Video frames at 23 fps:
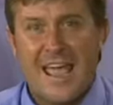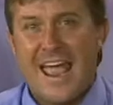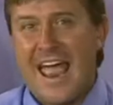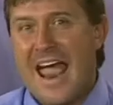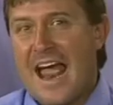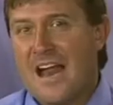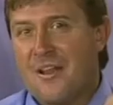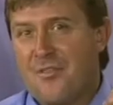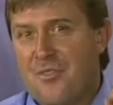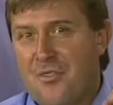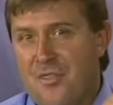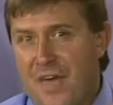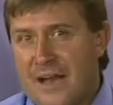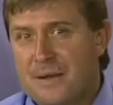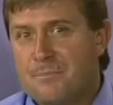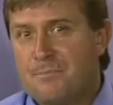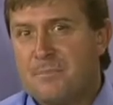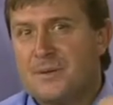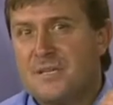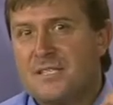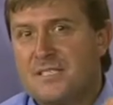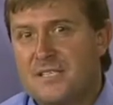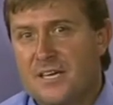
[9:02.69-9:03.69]
at that
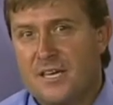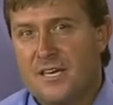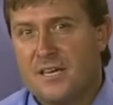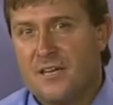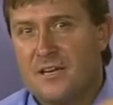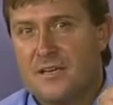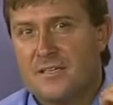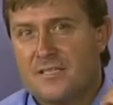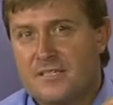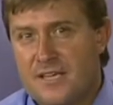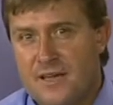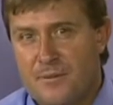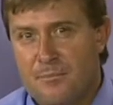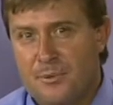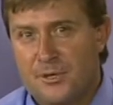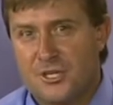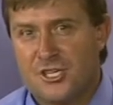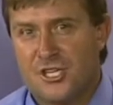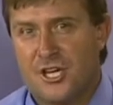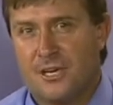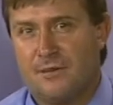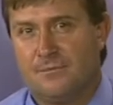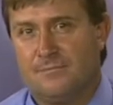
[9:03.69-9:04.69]
particular
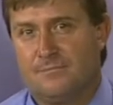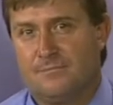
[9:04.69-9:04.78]
temperature.